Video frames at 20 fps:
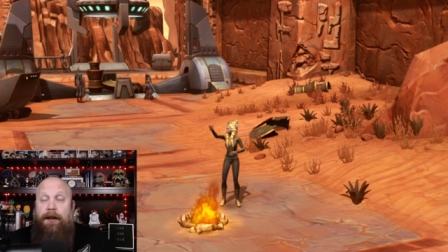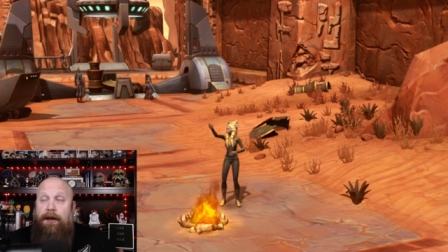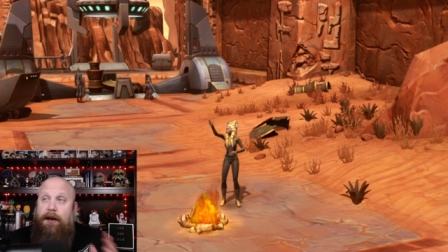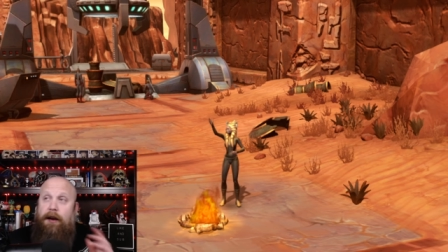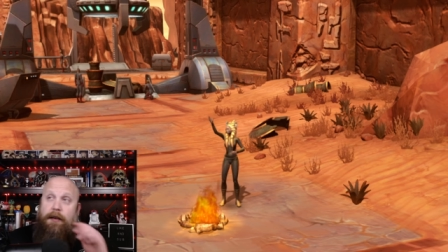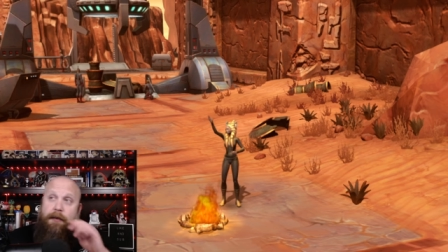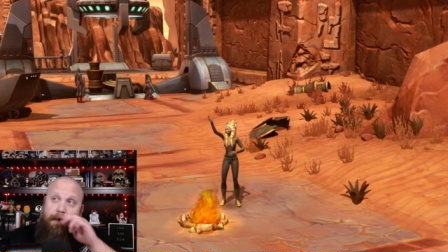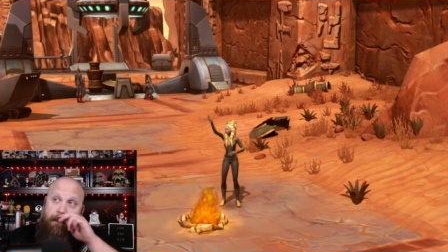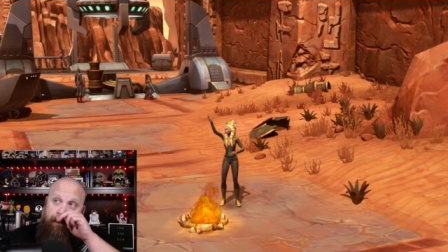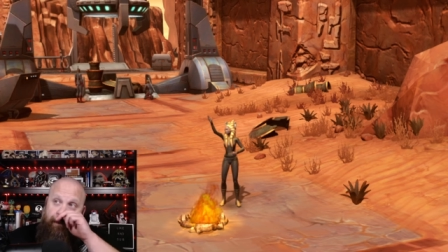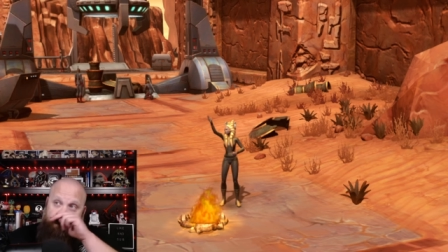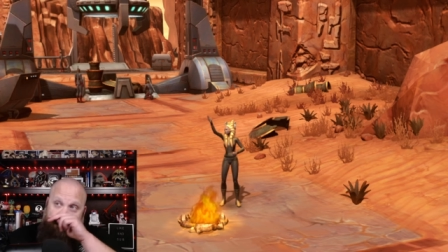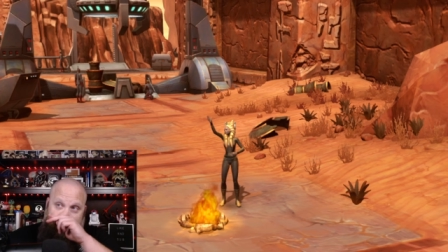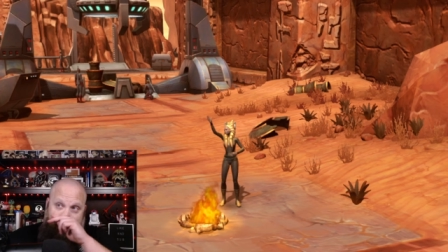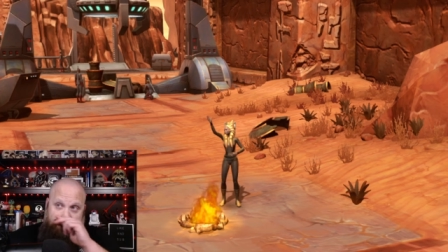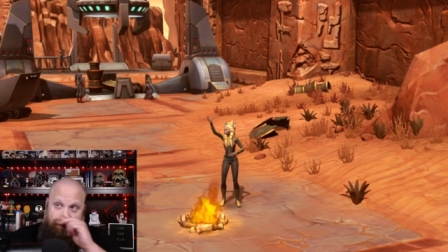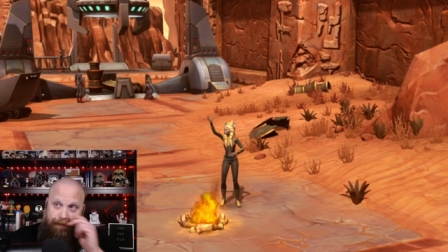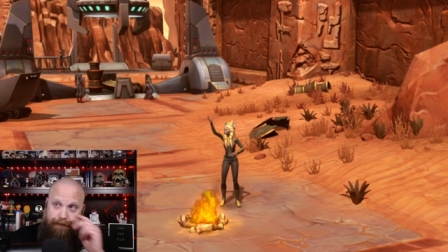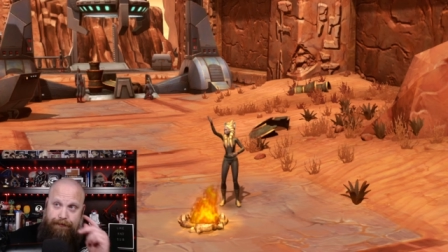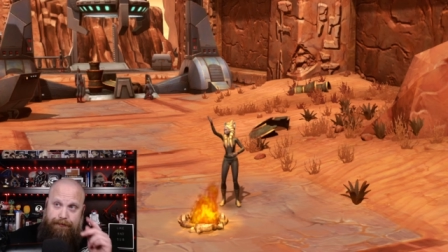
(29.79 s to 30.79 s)
Because
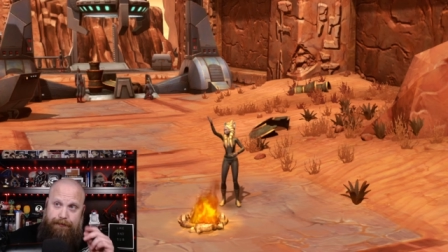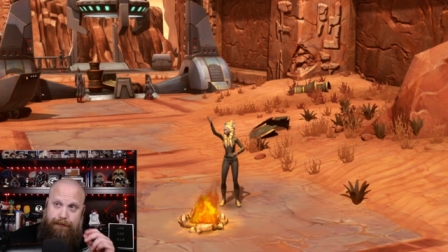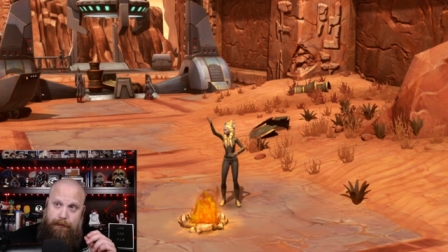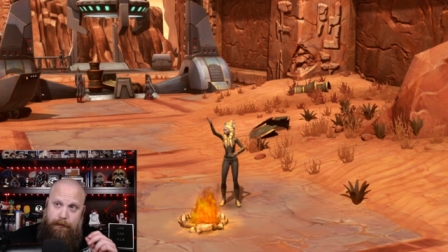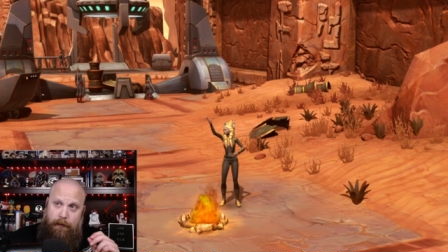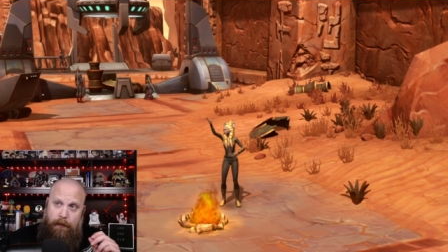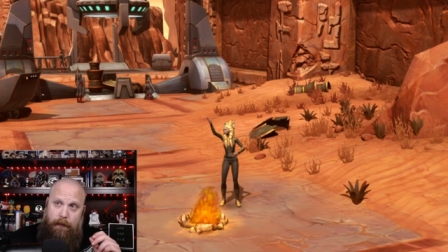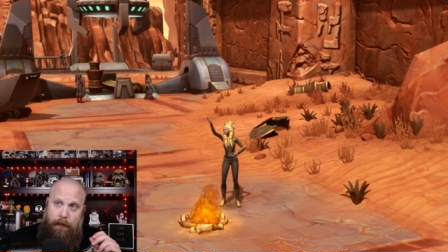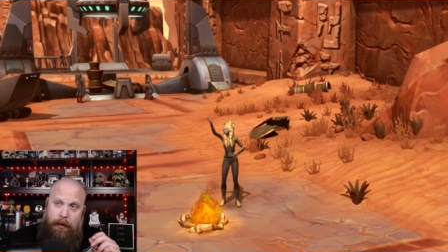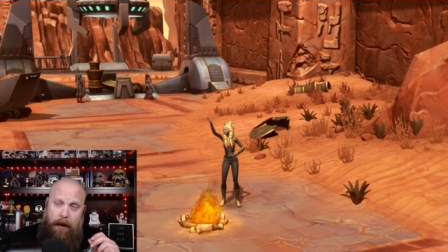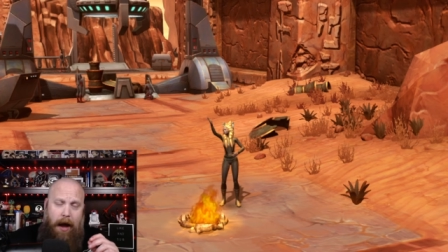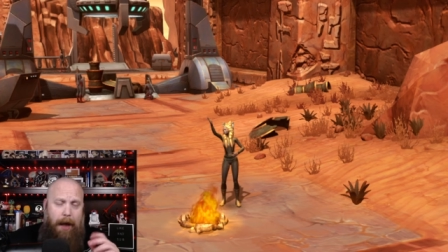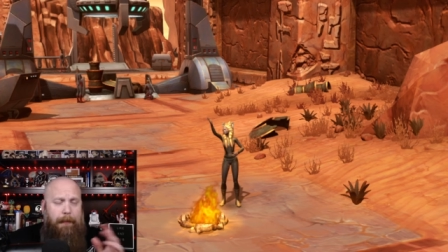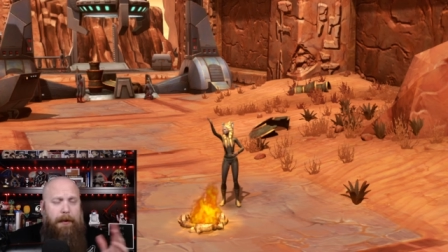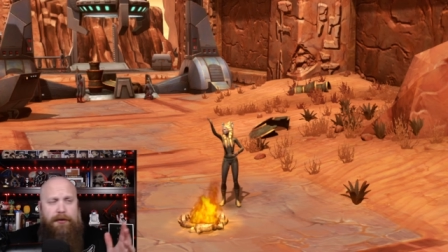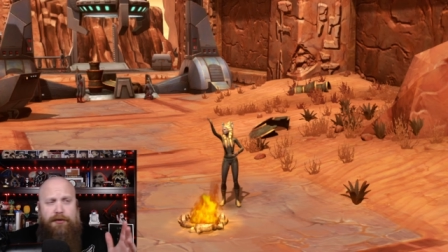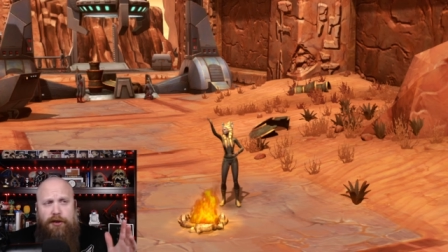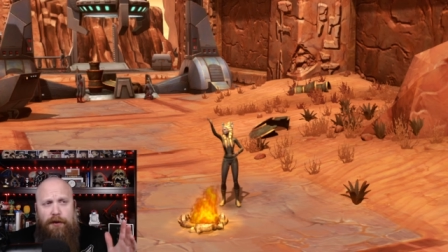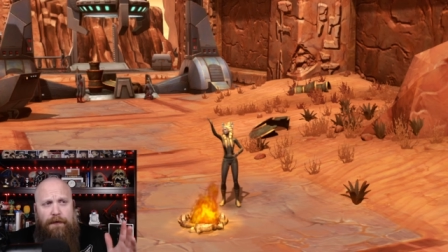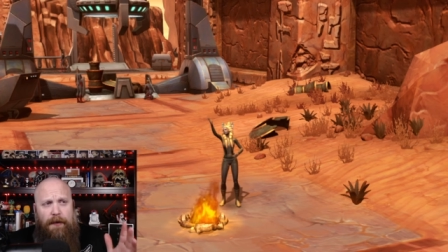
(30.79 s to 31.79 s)
I'm
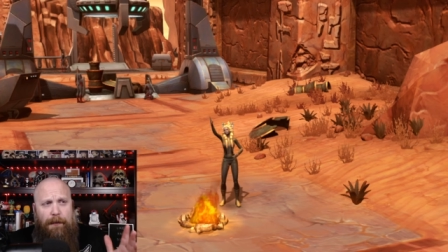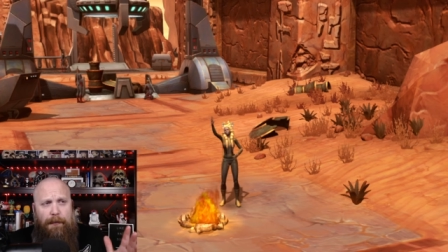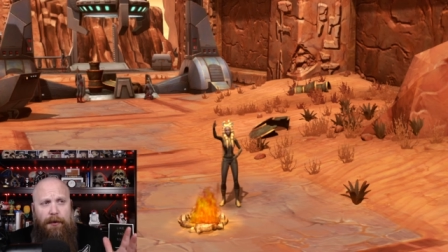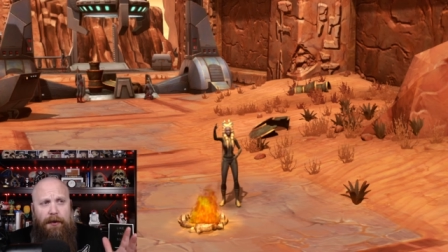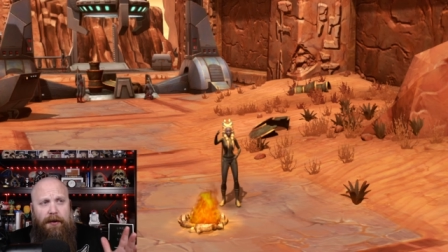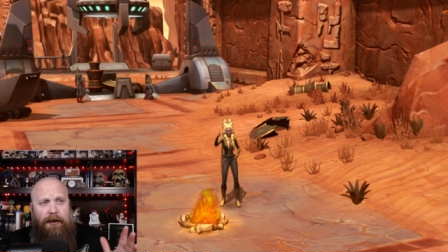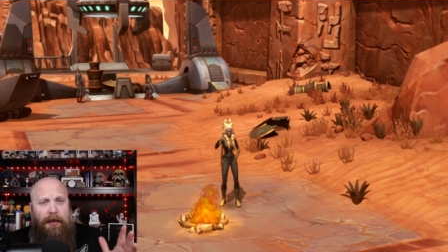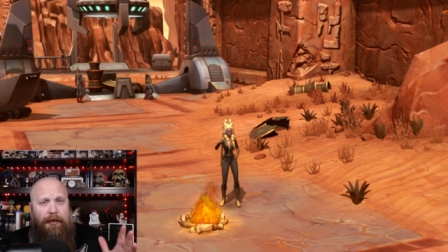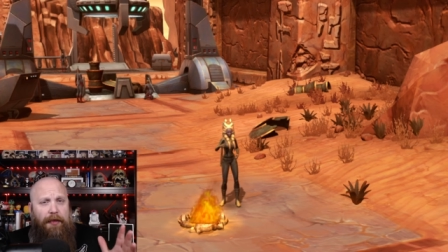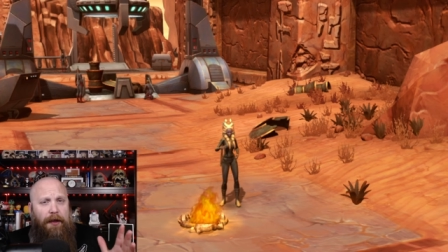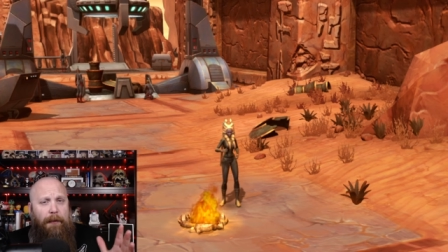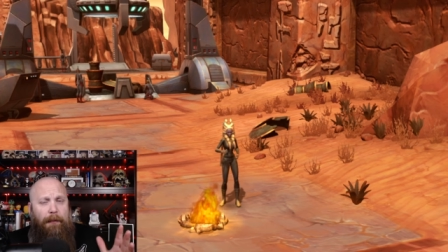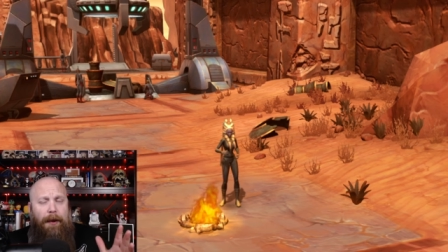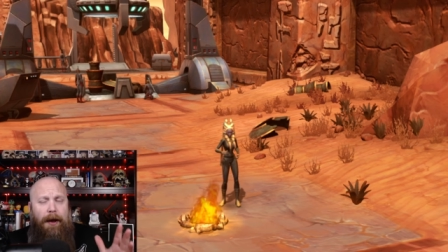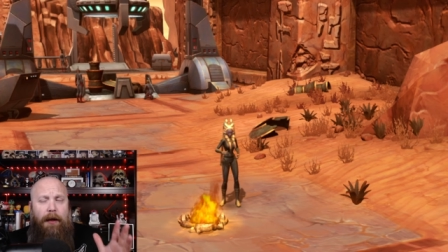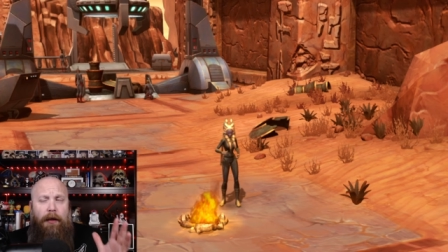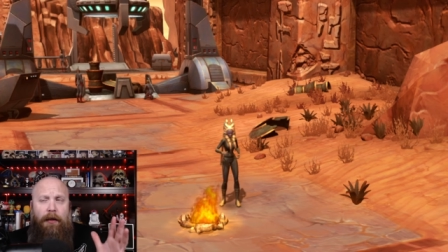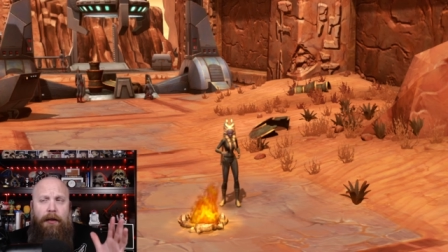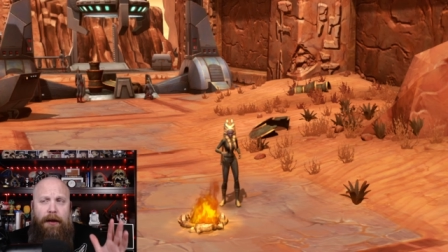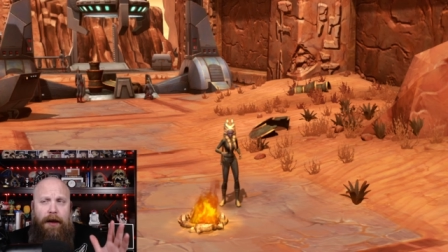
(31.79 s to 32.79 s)
not sure if I put in the
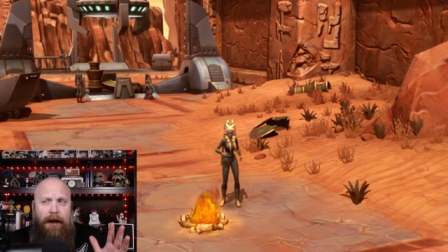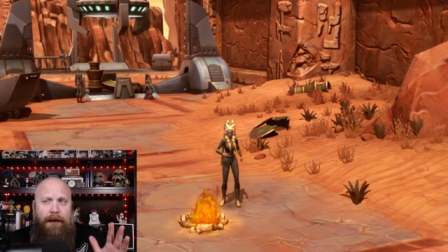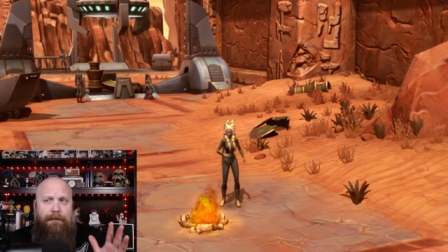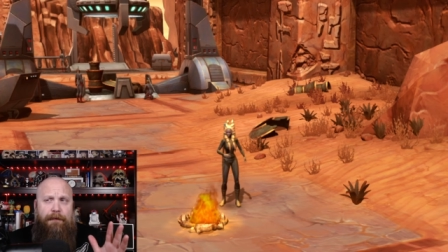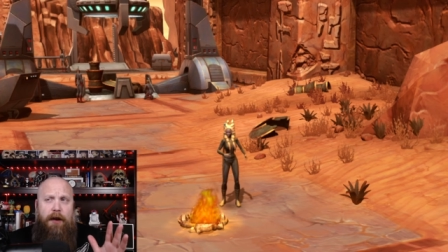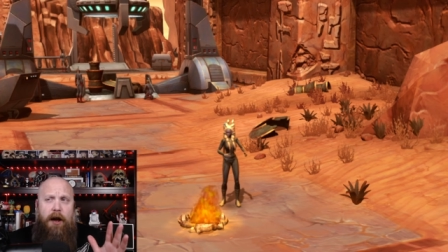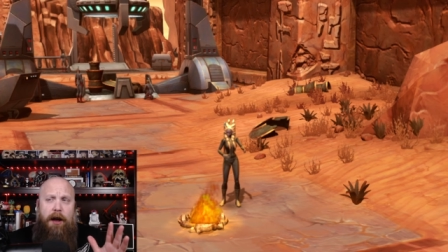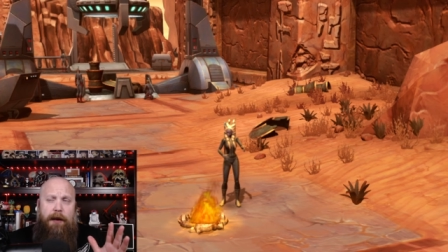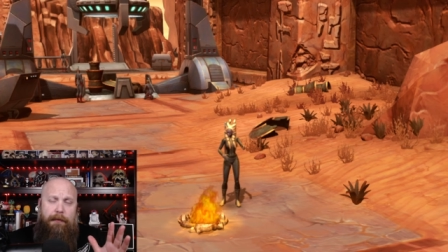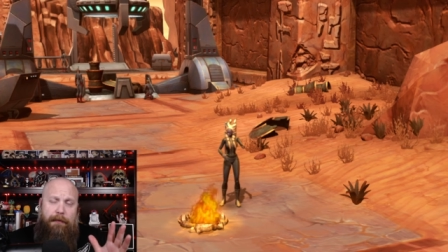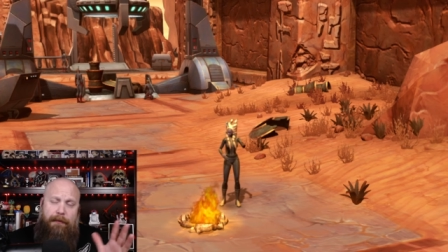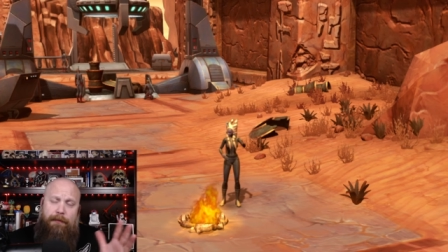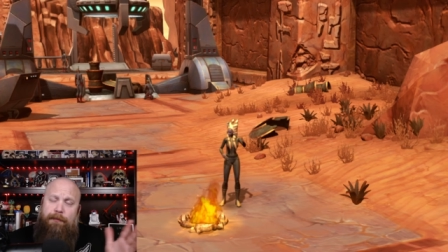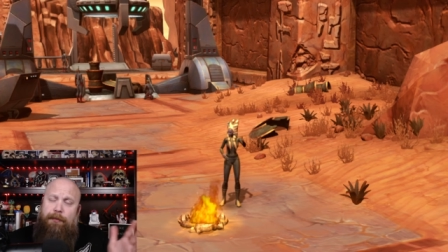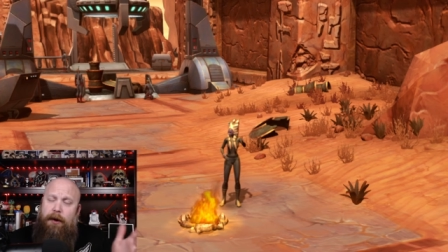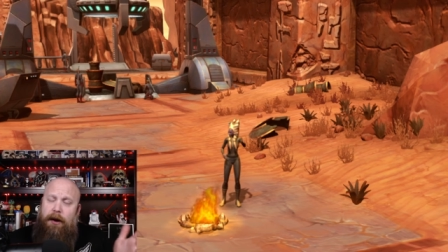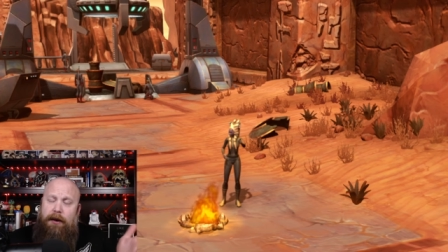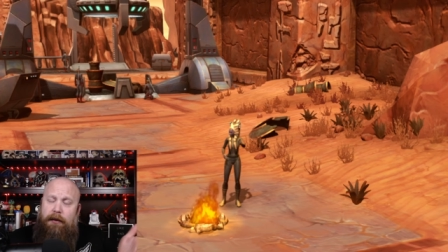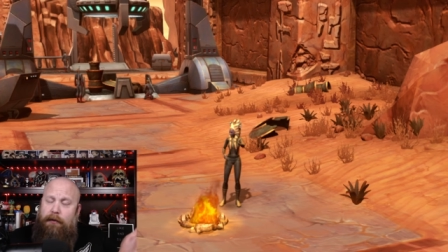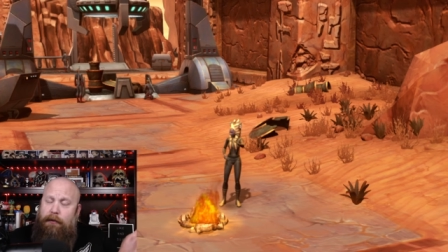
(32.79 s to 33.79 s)
thumbnail, if not,
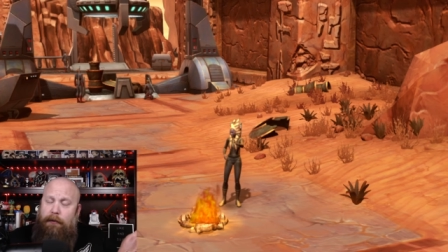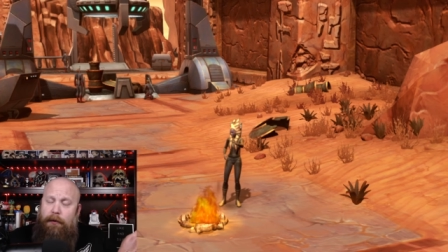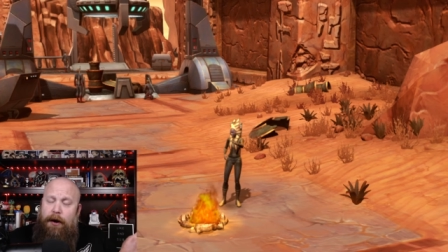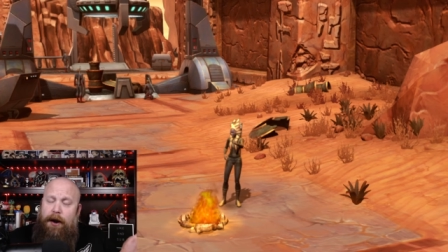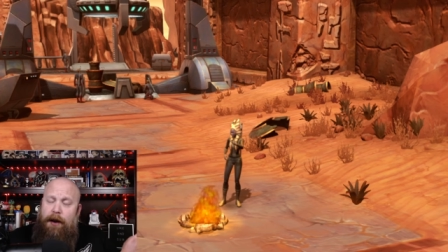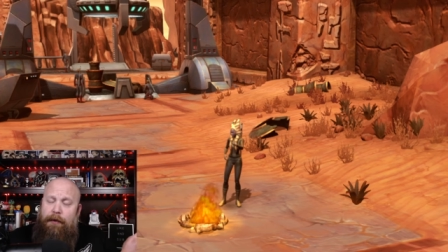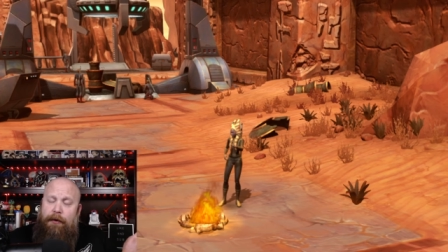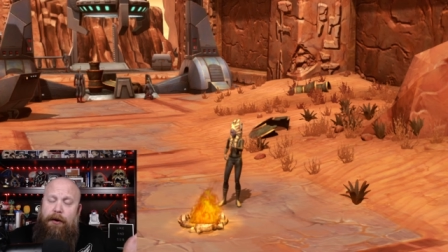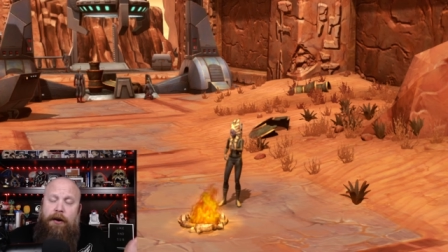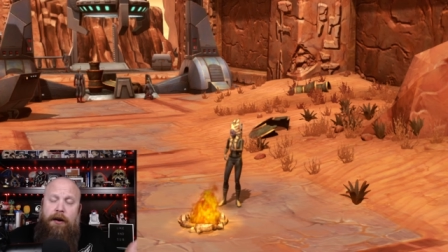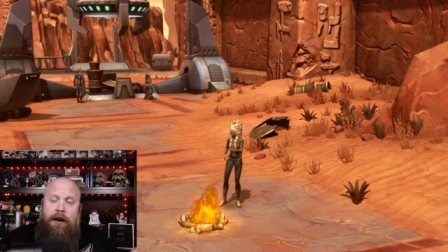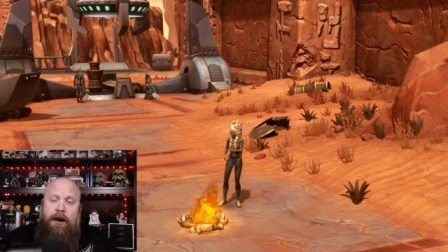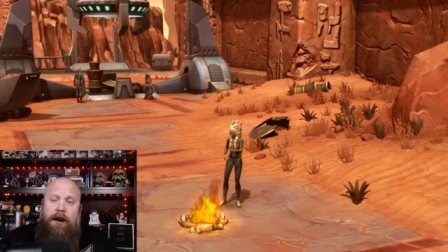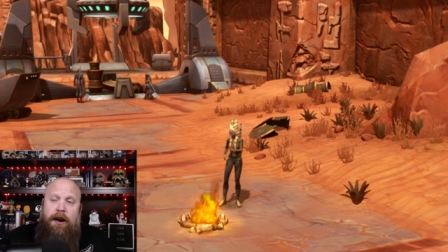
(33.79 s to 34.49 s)
but whatever.